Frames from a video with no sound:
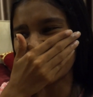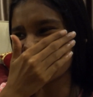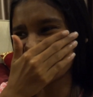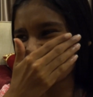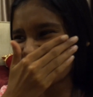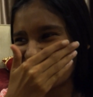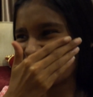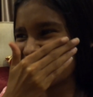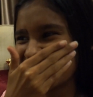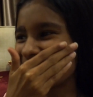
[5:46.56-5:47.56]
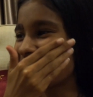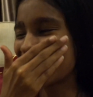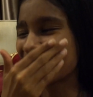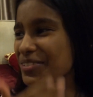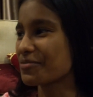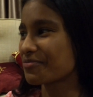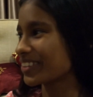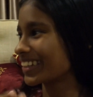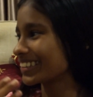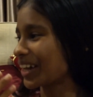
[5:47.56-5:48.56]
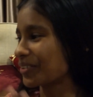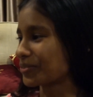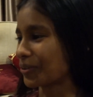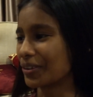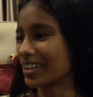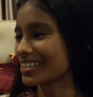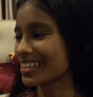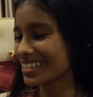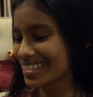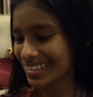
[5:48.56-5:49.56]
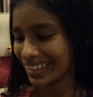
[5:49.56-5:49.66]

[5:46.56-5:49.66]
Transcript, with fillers: can just feel it. I can feel how wrong it is.